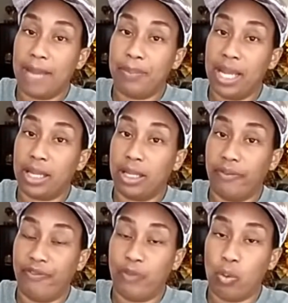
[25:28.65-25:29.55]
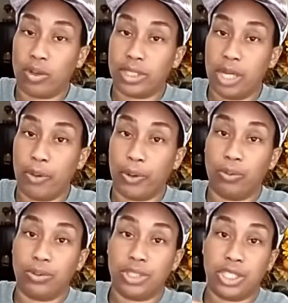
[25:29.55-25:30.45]
I picked up four
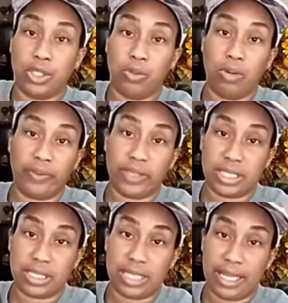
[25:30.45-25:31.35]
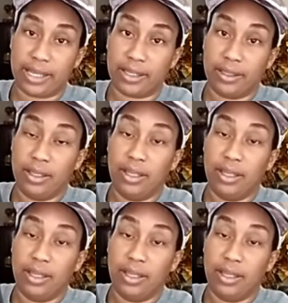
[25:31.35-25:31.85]
total, two of the sticks